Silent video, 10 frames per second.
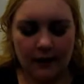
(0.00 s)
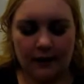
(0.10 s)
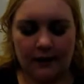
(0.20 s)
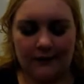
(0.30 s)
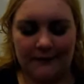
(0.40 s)

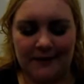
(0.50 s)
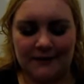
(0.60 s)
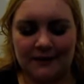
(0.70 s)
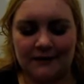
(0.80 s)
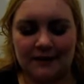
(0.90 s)
And
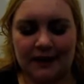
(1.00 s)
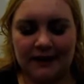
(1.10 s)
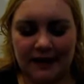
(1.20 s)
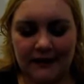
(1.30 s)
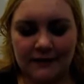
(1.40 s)
then, I
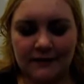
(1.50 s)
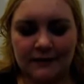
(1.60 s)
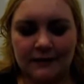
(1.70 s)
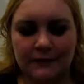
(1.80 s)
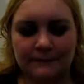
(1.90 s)

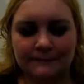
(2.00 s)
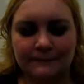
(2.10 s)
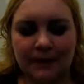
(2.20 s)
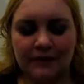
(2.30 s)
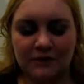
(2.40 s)
guess,
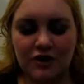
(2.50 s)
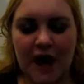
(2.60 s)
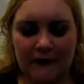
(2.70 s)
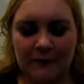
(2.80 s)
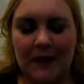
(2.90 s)
I started
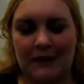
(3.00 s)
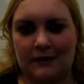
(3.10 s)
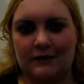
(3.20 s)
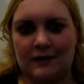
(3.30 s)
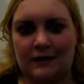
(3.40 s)
having
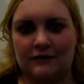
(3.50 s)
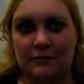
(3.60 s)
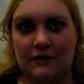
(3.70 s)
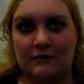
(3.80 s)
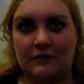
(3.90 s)
panic attacks
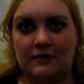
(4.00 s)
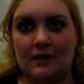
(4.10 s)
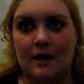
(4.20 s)
when I was